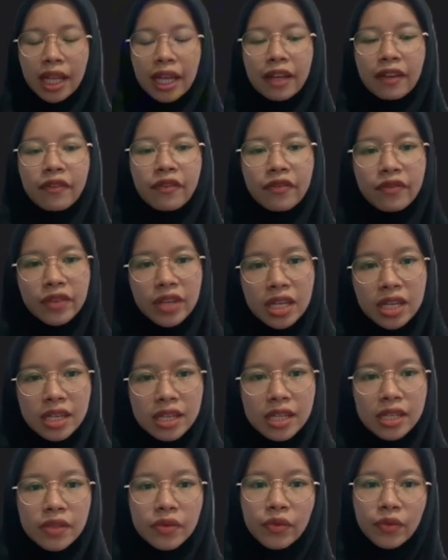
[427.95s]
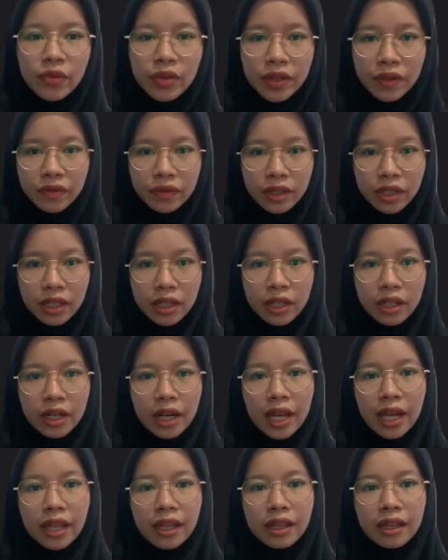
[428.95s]
fish, river,
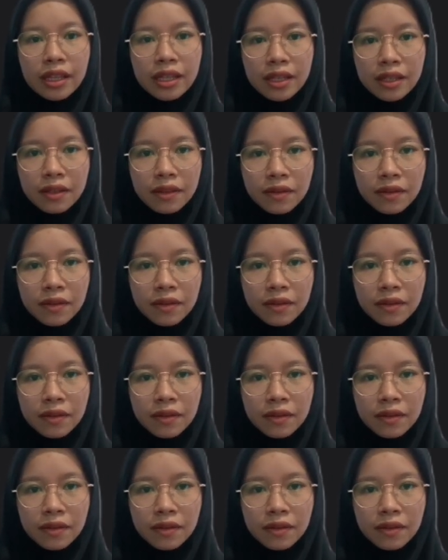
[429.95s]
and leaf.